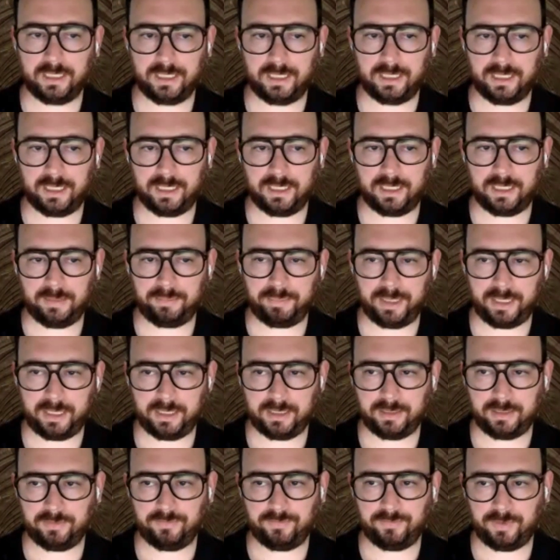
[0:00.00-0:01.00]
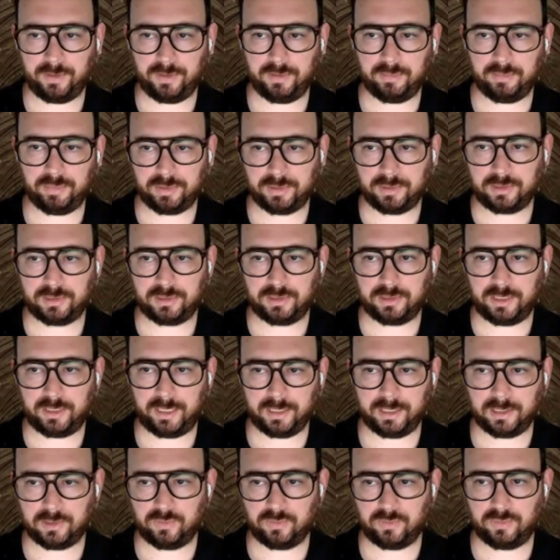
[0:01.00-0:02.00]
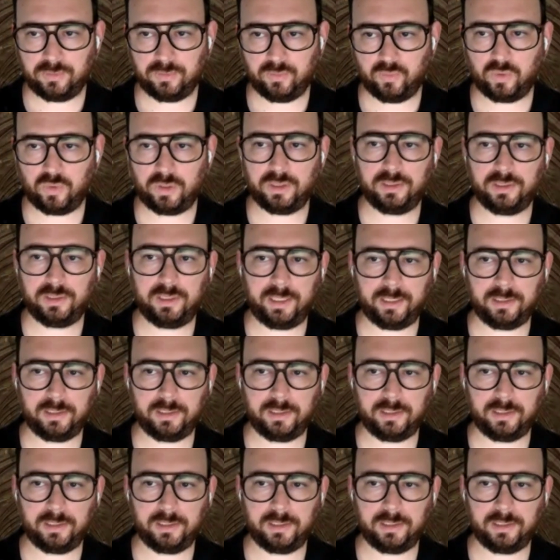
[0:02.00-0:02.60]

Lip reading: independent variables, X1,